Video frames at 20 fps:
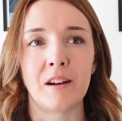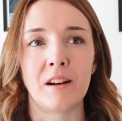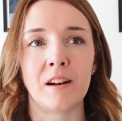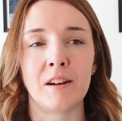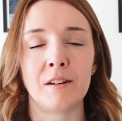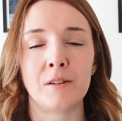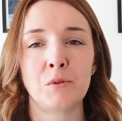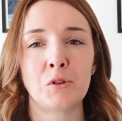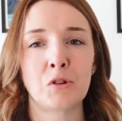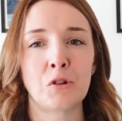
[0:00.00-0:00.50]

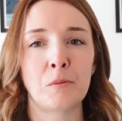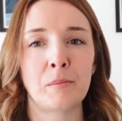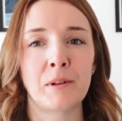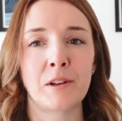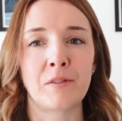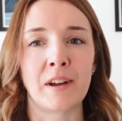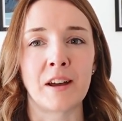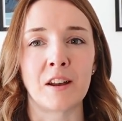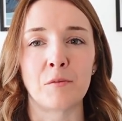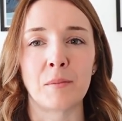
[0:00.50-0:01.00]
I'm not a big
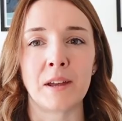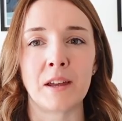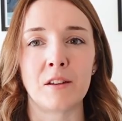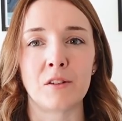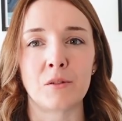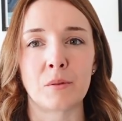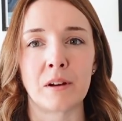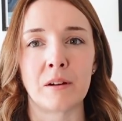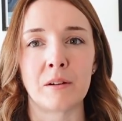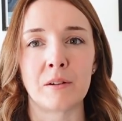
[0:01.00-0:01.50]
fan of making
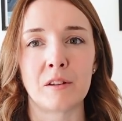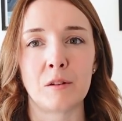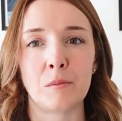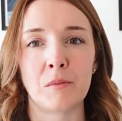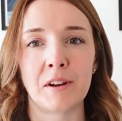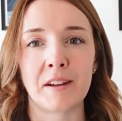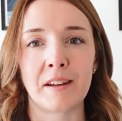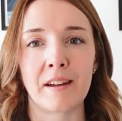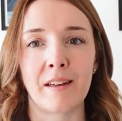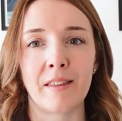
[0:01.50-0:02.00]
twirls, you
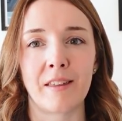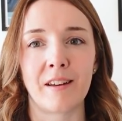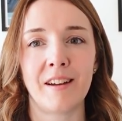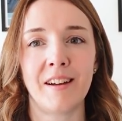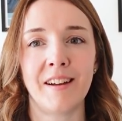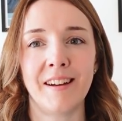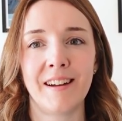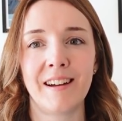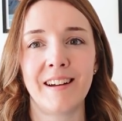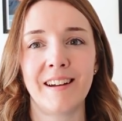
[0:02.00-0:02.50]
might gather,
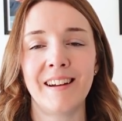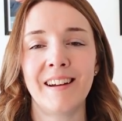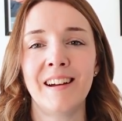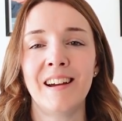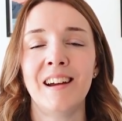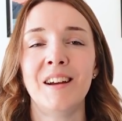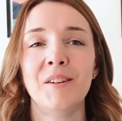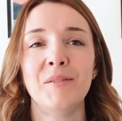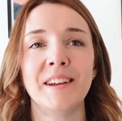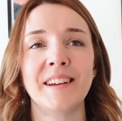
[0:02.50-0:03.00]

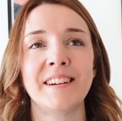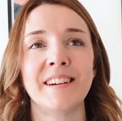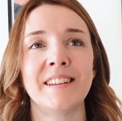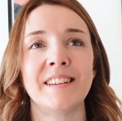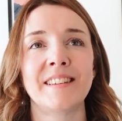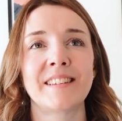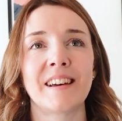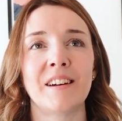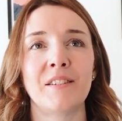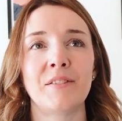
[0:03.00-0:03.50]

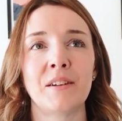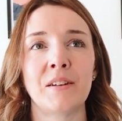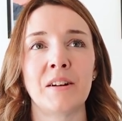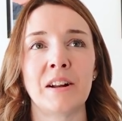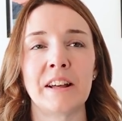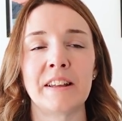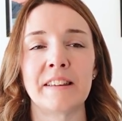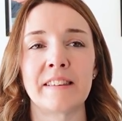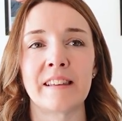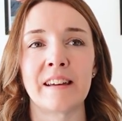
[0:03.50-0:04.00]
because I feel
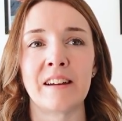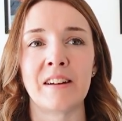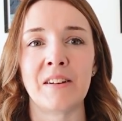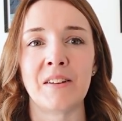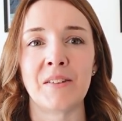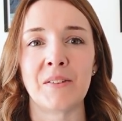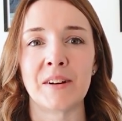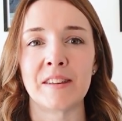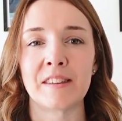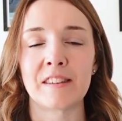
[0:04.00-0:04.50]
as
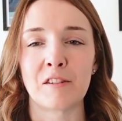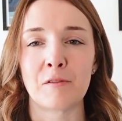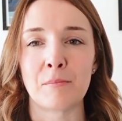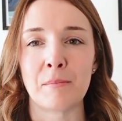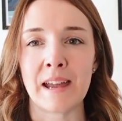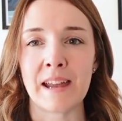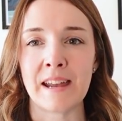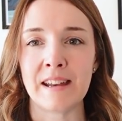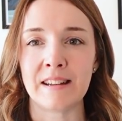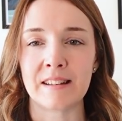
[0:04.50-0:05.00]
though once I've
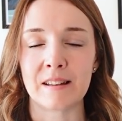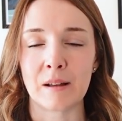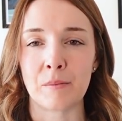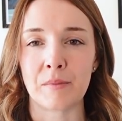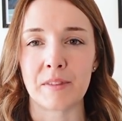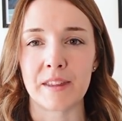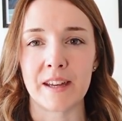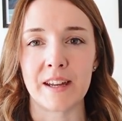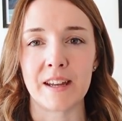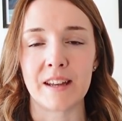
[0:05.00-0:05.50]
made
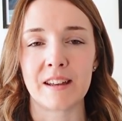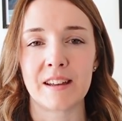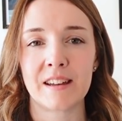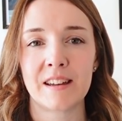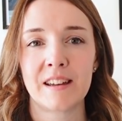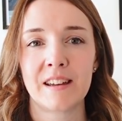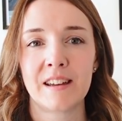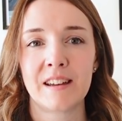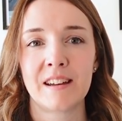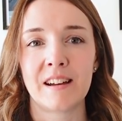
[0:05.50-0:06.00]
something,
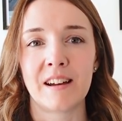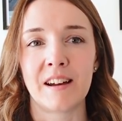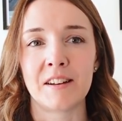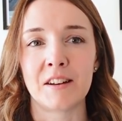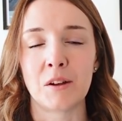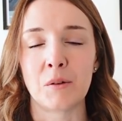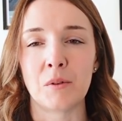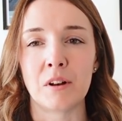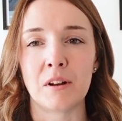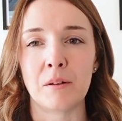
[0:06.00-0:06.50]
I
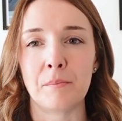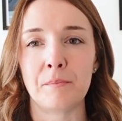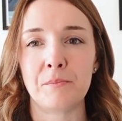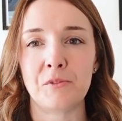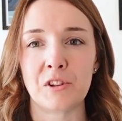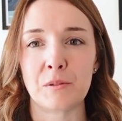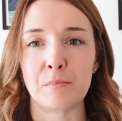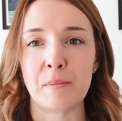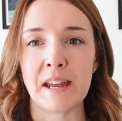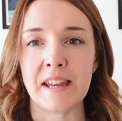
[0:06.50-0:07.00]
don't want to
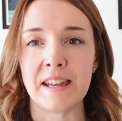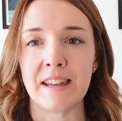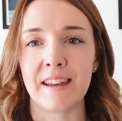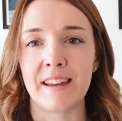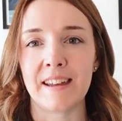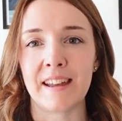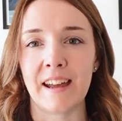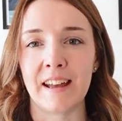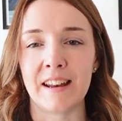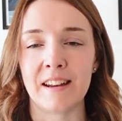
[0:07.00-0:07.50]
just make it
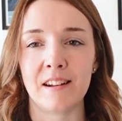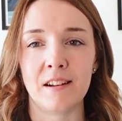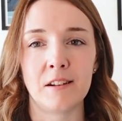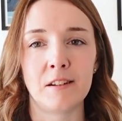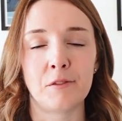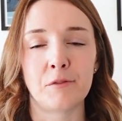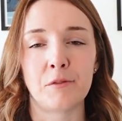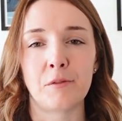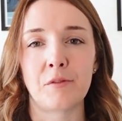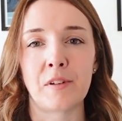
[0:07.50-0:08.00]
again in a
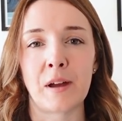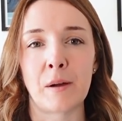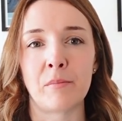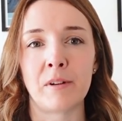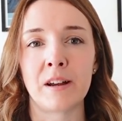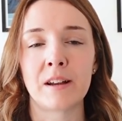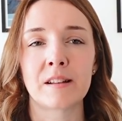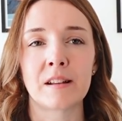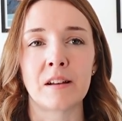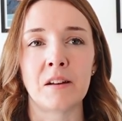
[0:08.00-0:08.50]
different
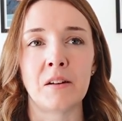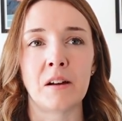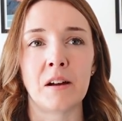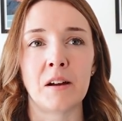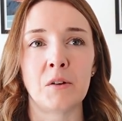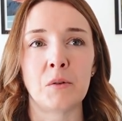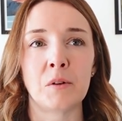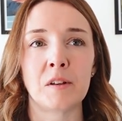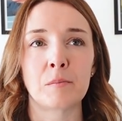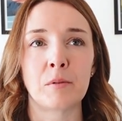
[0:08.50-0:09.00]
fabric. So I
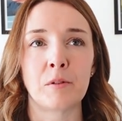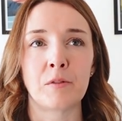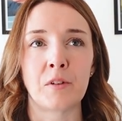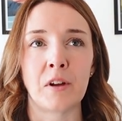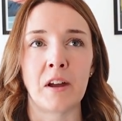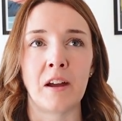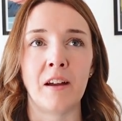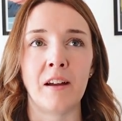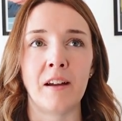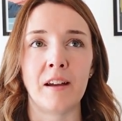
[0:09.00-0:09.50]
always
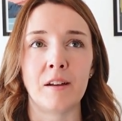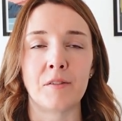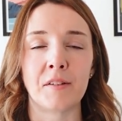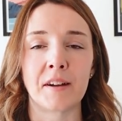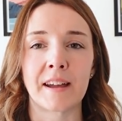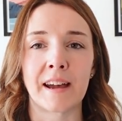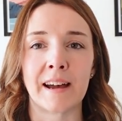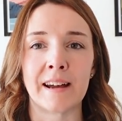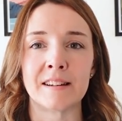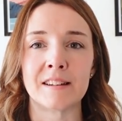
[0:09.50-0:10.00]
prefer, if I
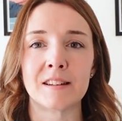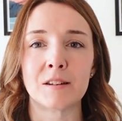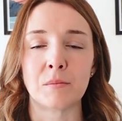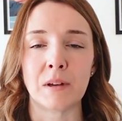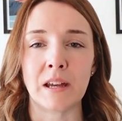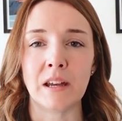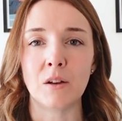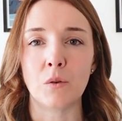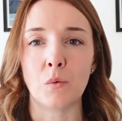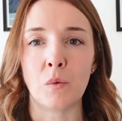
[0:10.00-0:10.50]
can, to
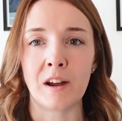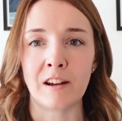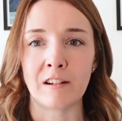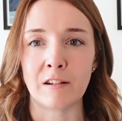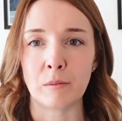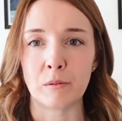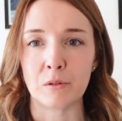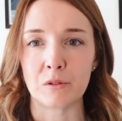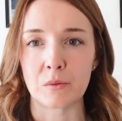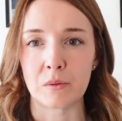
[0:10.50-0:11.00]
make
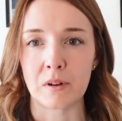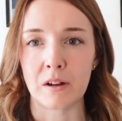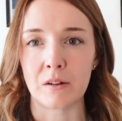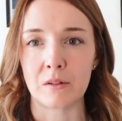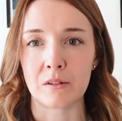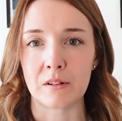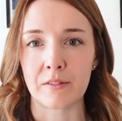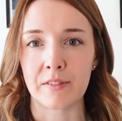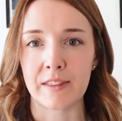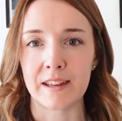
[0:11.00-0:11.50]
wearable
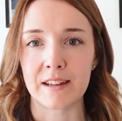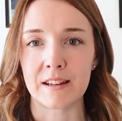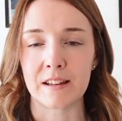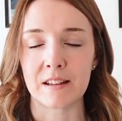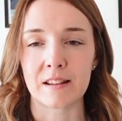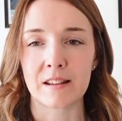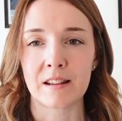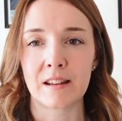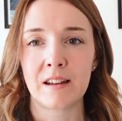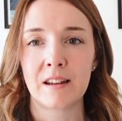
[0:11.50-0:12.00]
twirls of
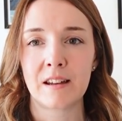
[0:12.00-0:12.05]
things